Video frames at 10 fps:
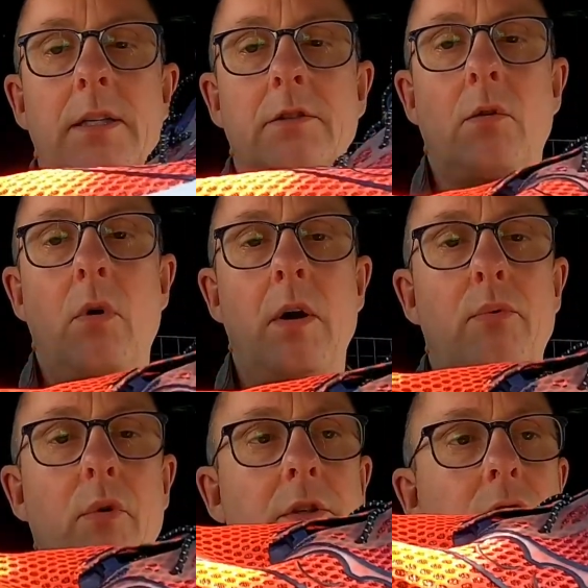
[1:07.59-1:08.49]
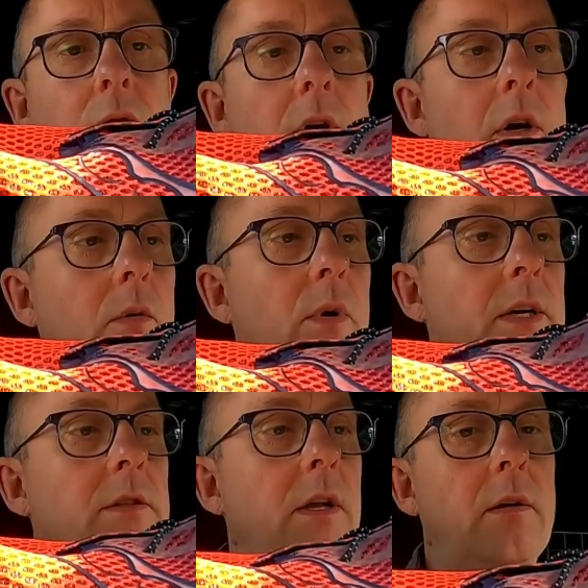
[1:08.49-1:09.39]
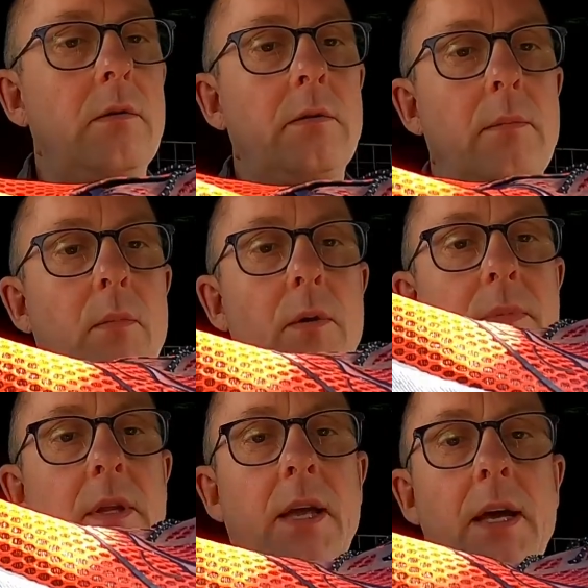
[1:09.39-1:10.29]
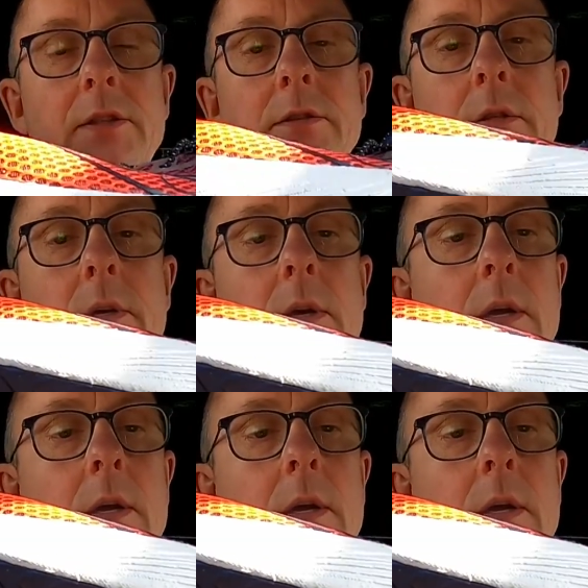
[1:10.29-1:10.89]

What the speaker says: it is quite a bright sort of colorway, so that might be the case.